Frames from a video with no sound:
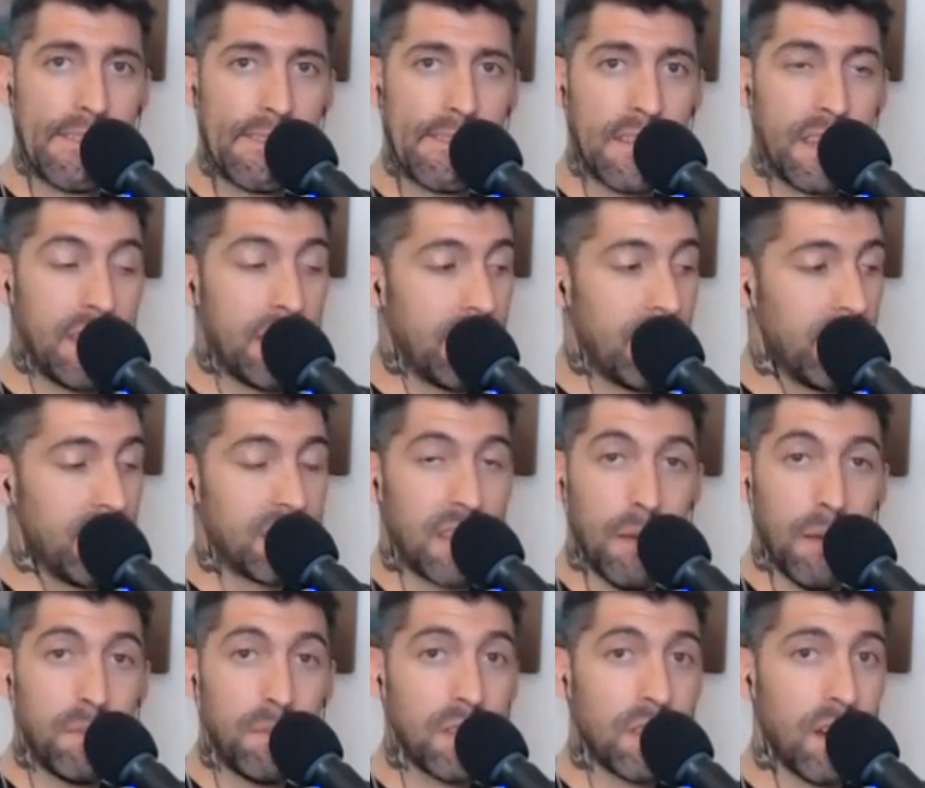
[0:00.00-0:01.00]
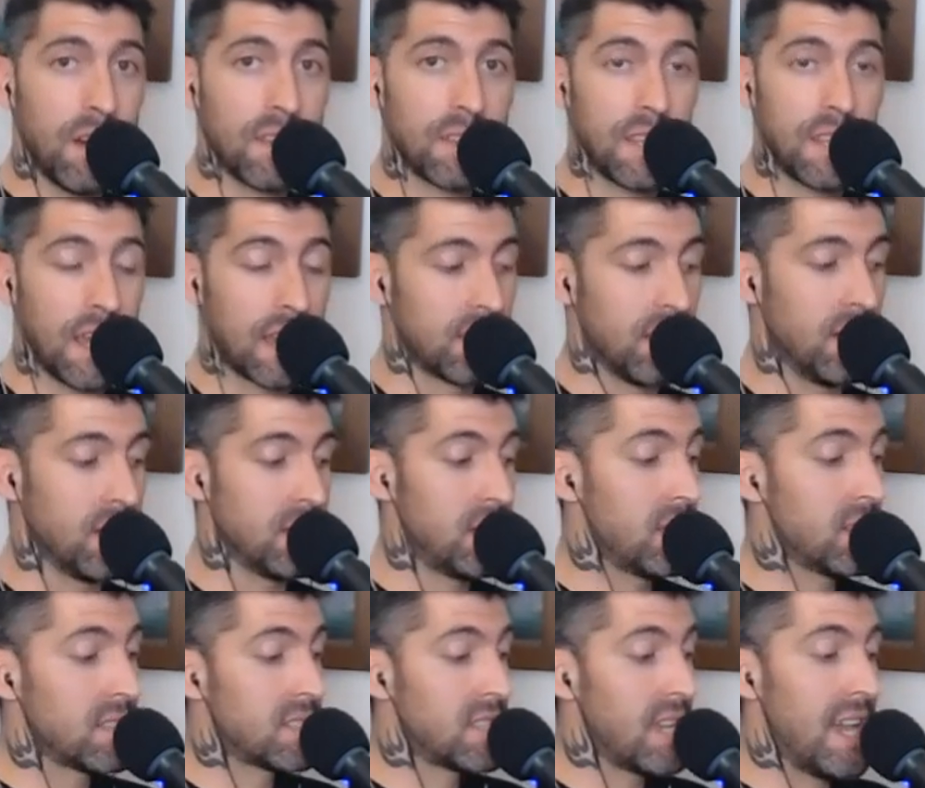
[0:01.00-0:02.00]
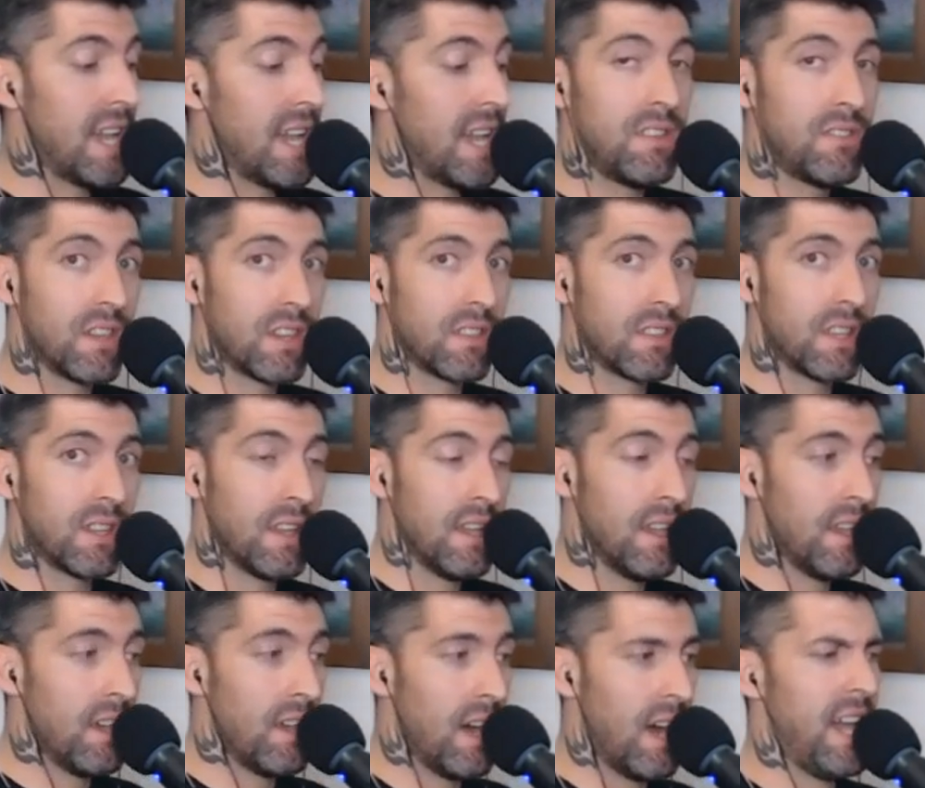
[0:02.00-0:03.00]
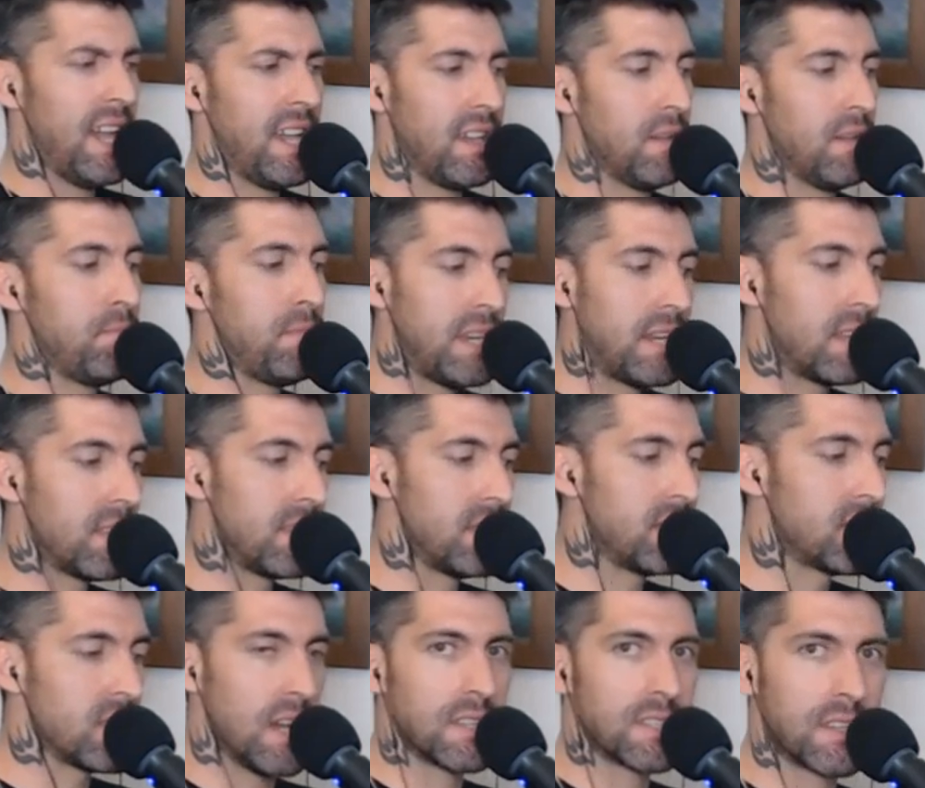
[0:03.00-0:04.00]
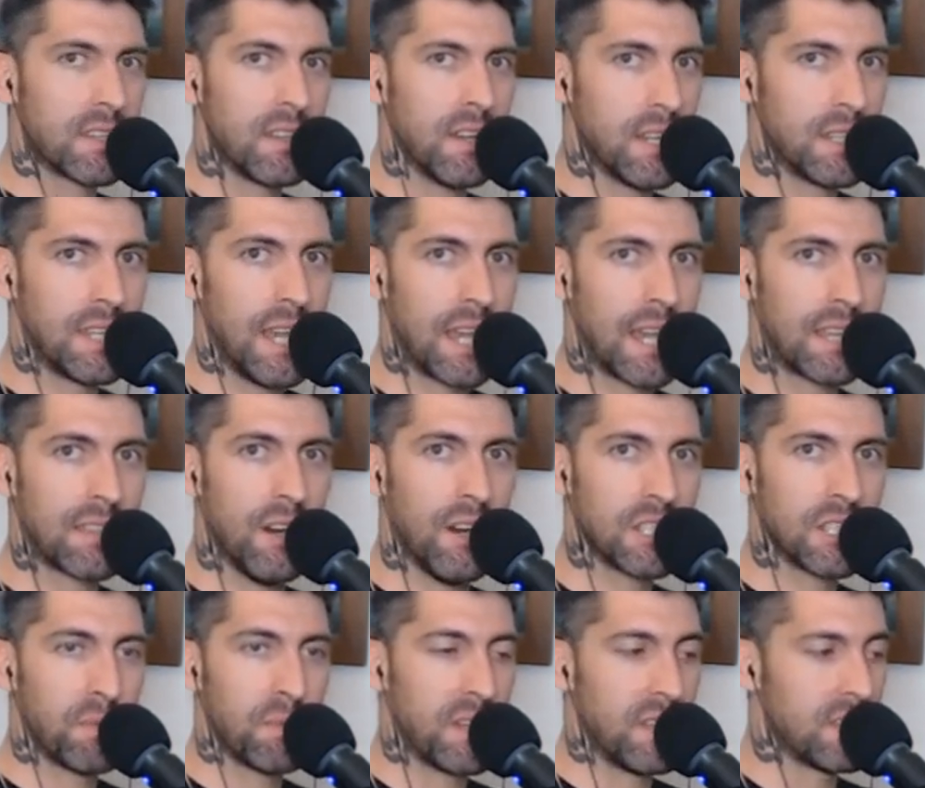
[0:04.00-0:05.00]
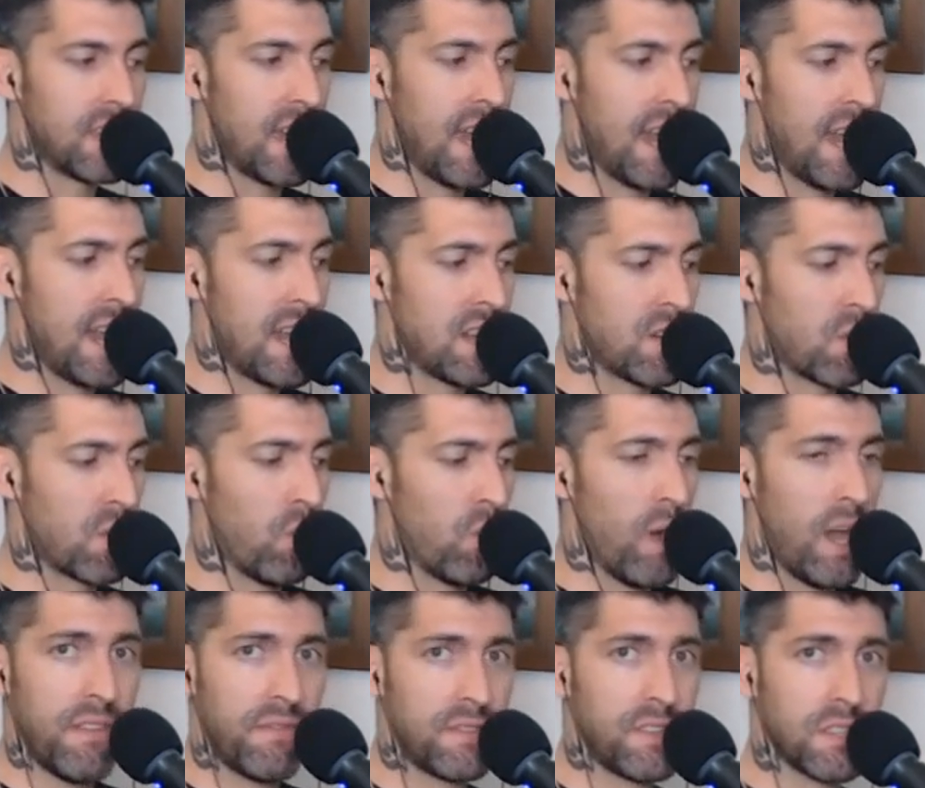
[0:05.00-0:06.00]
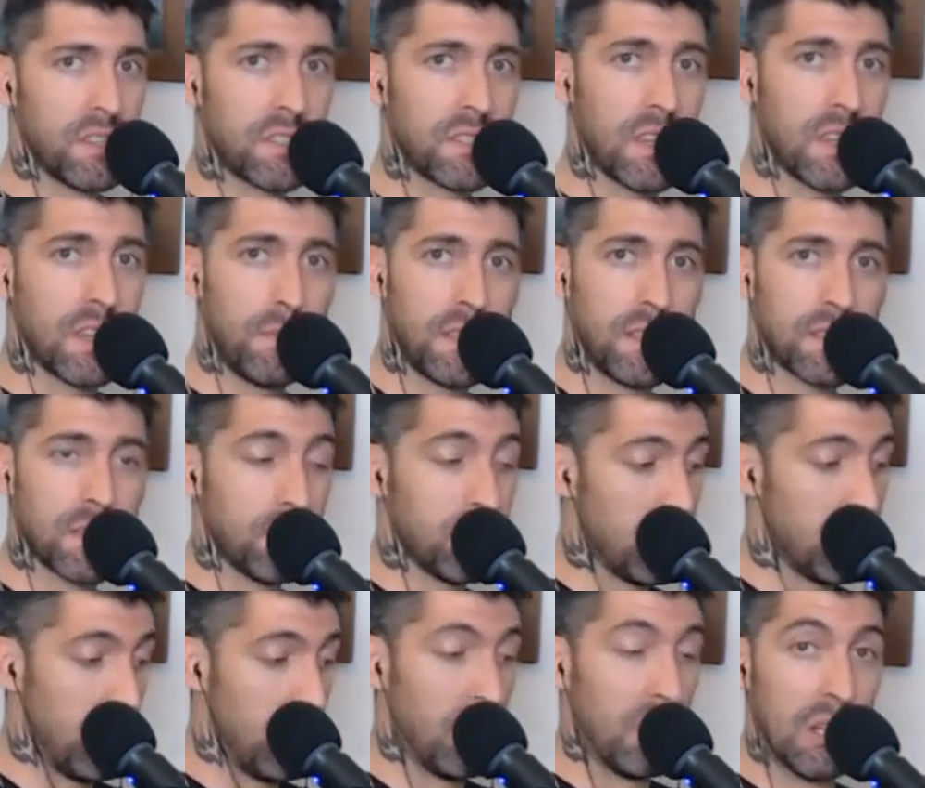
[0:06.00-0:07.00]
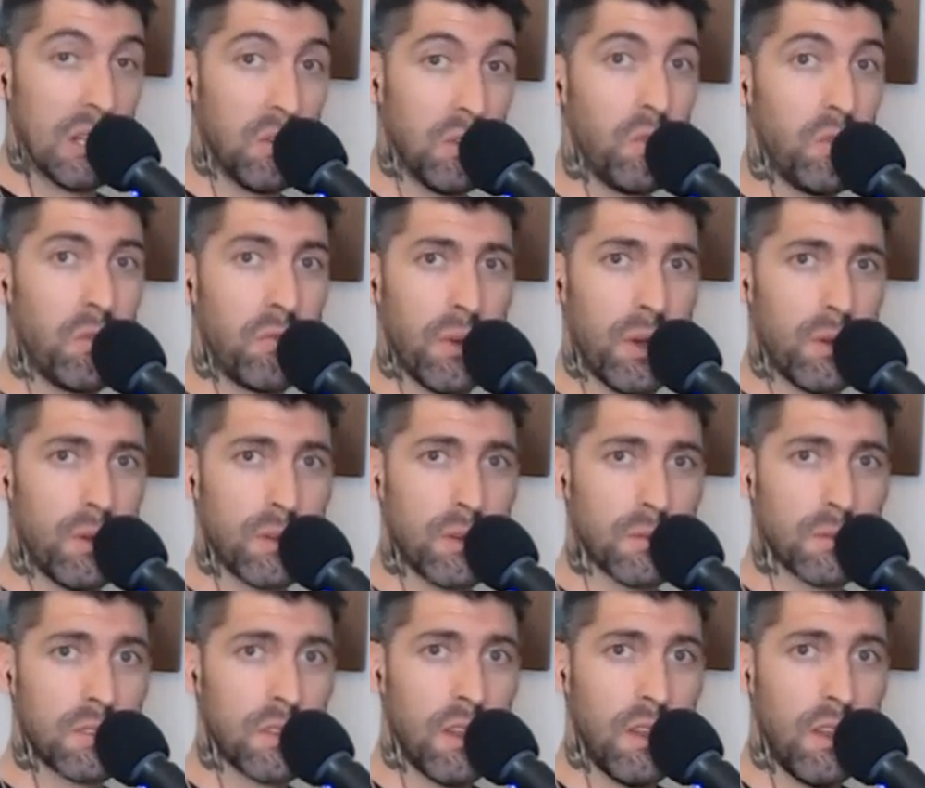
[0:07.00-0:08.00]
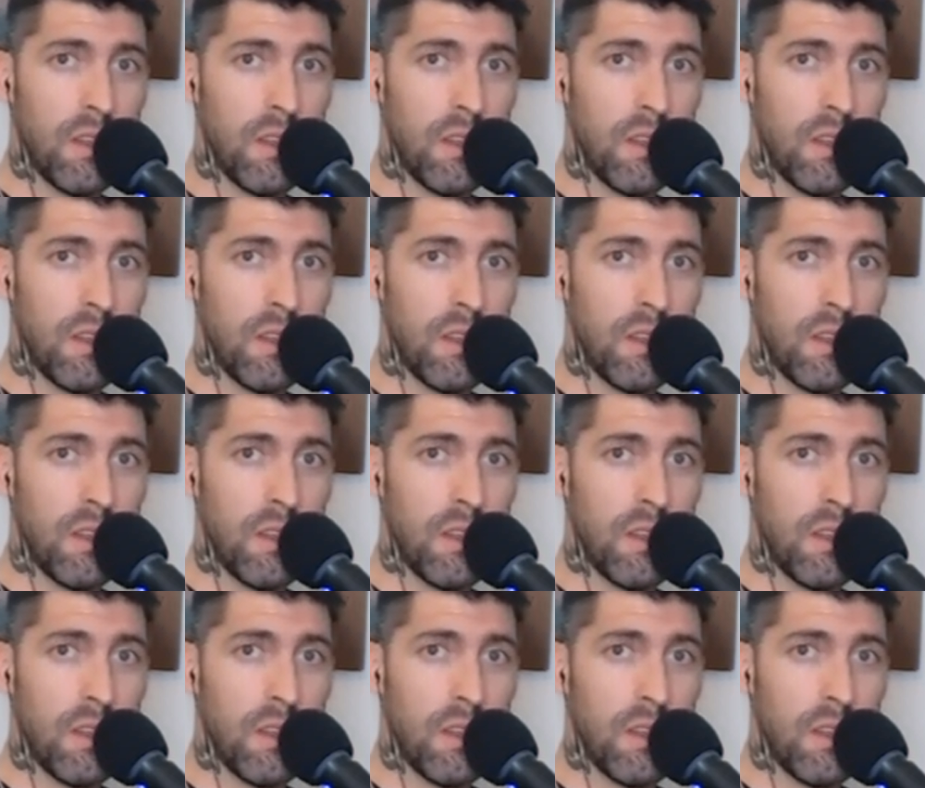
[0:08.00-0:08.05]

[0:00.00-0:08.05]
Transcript: He didn't attempt to contact the husband. He doesn't say anything that I immediately sought to contact the husband and say, hey, your wife just sent me some lewd photos.